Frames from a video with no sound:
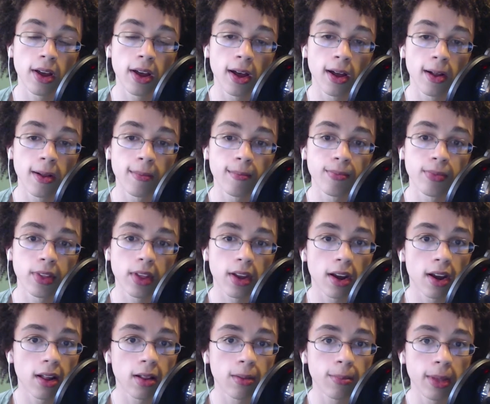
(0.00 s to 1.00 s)
that
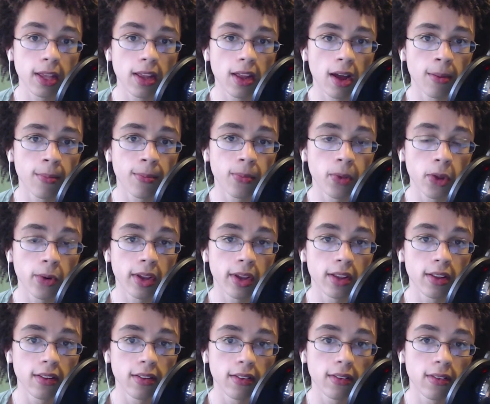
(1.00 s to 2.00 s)
I'll be
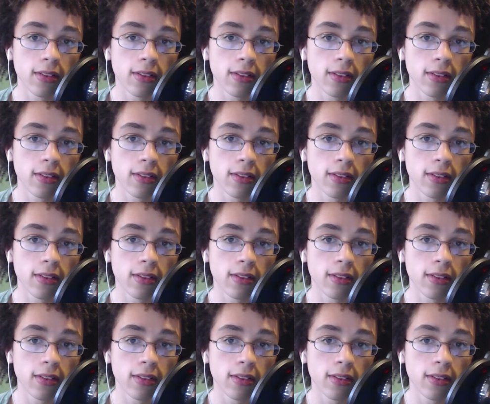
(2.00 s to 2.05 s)
uploading